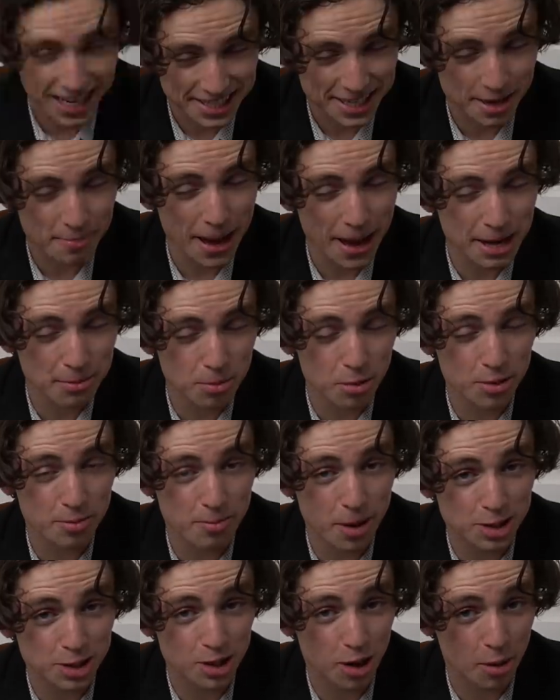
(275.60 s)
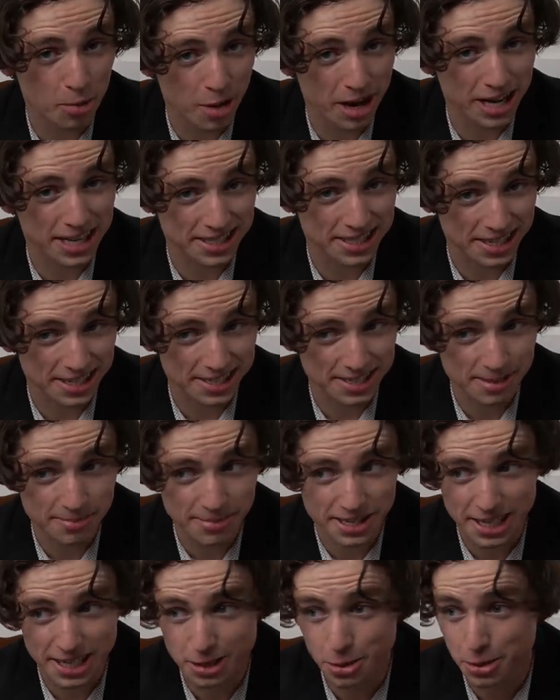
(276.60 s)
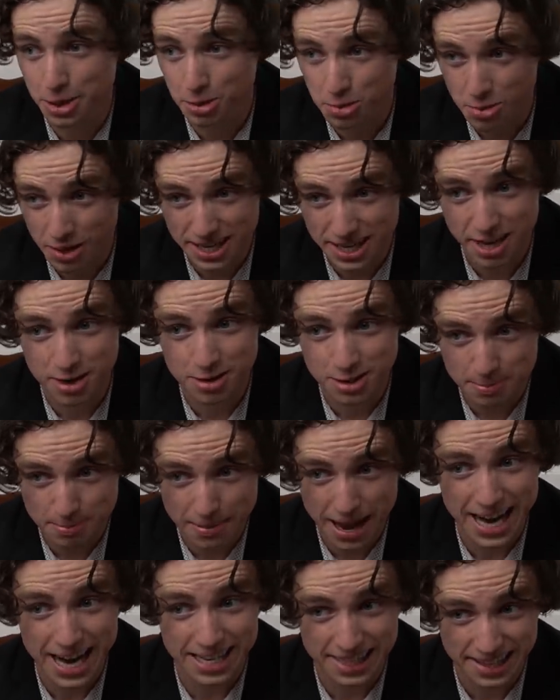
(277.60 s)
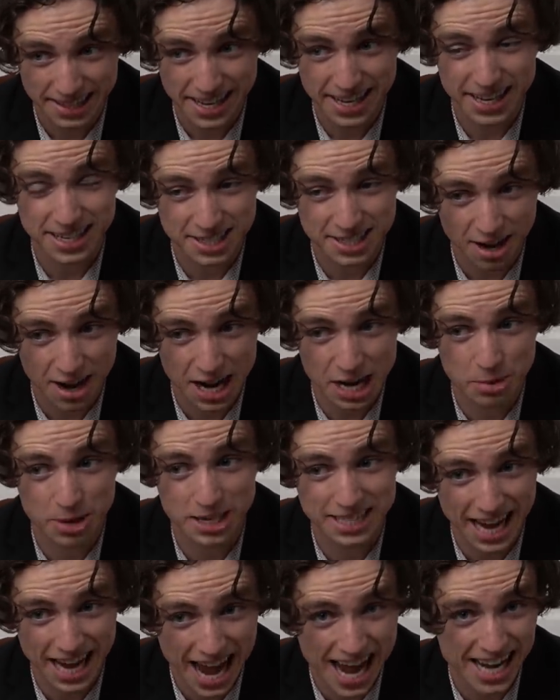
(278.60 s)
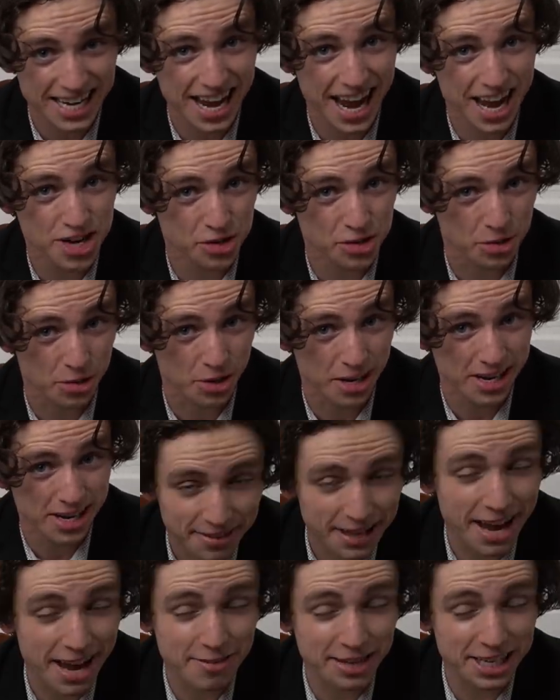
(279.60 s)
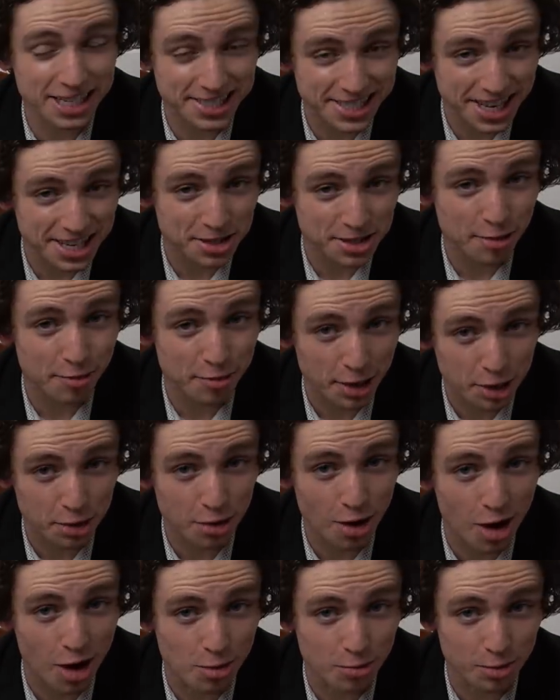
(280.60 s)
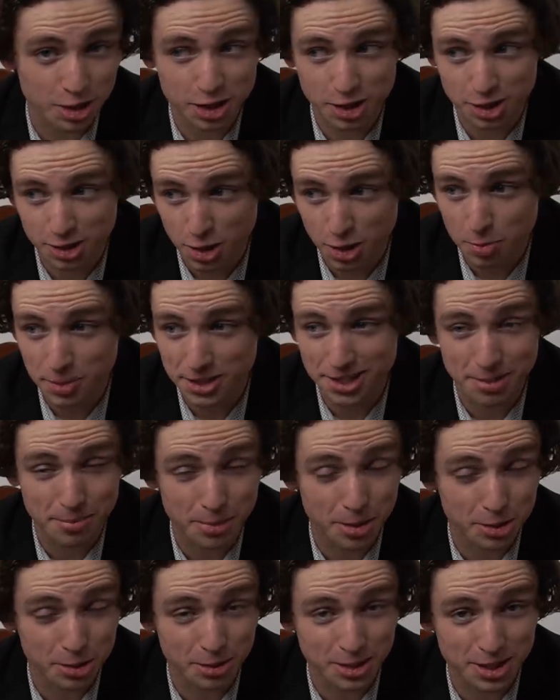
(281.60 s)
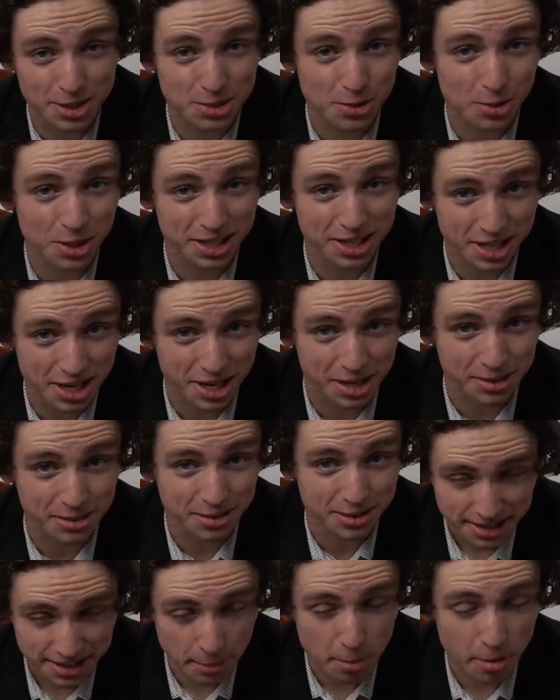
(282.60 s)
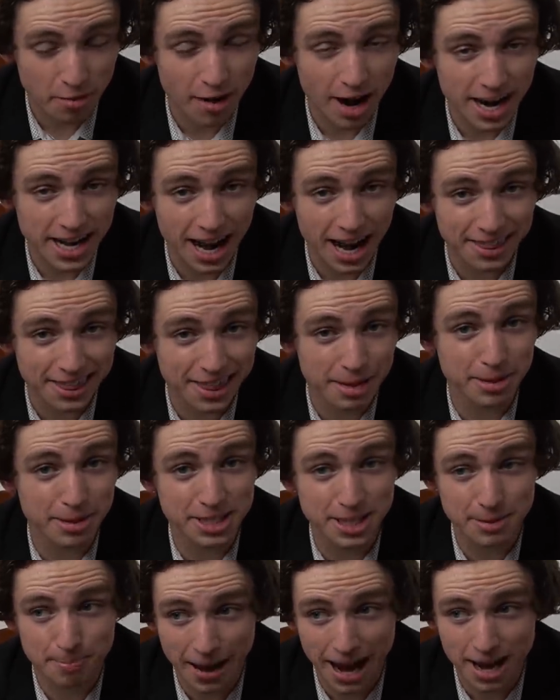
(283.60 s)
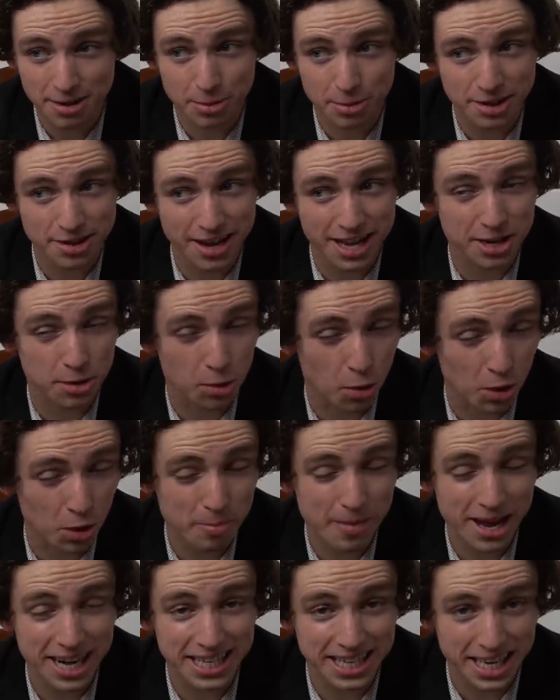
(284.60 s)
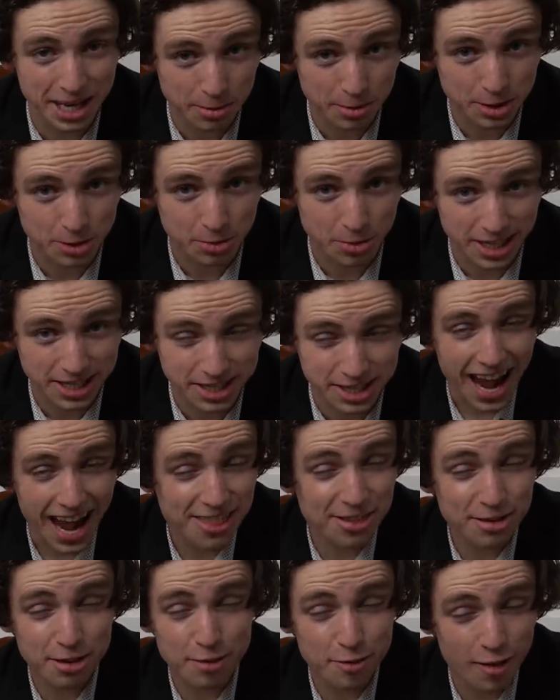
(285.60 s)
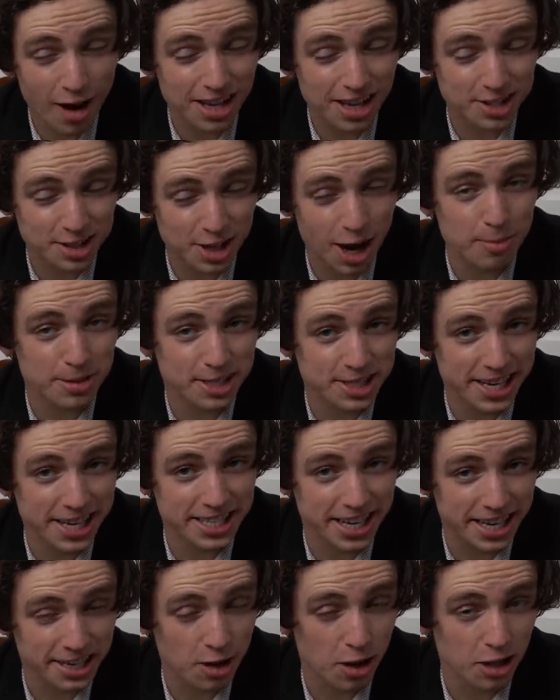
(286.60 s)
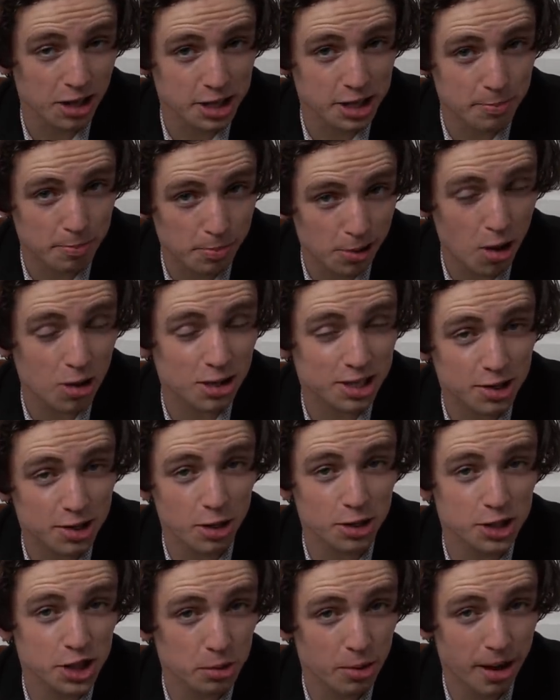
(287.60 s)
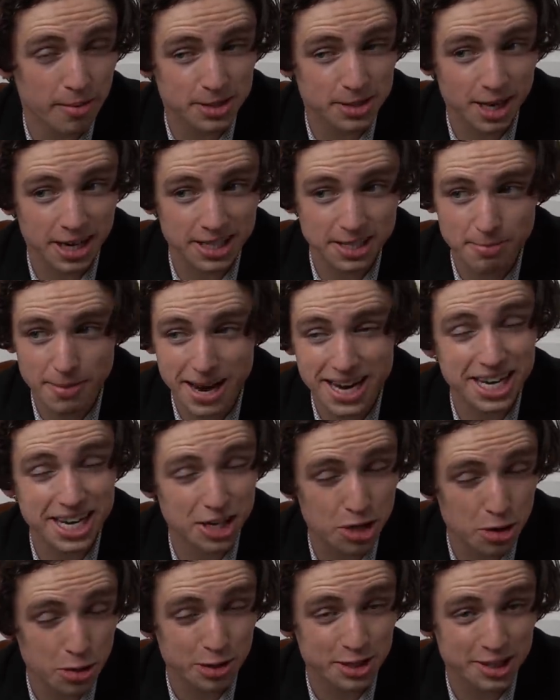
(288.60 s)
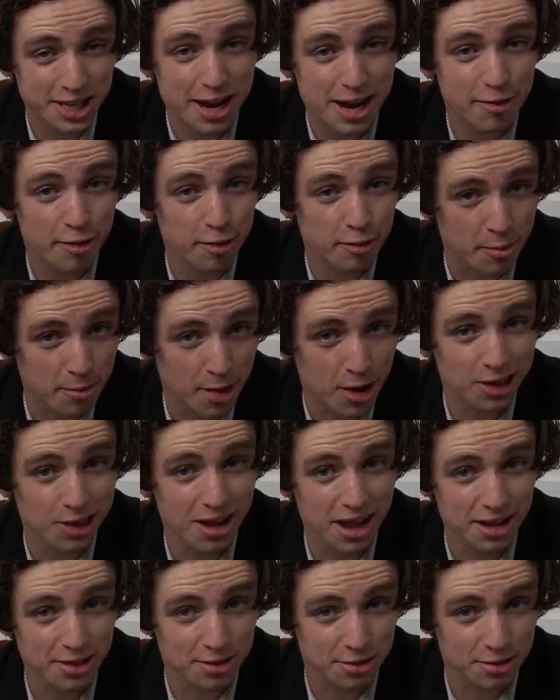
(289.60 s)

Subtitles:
It's compatible with most operating systems, including Windows, Mac, Linux, iOS, and Android. They have an extension for Chrome, which is super simple to install and use. They provide unlimited bandwidth and an automatic kill switch. And their advanced cybersec technology blocks dodgy websites, making you safer from online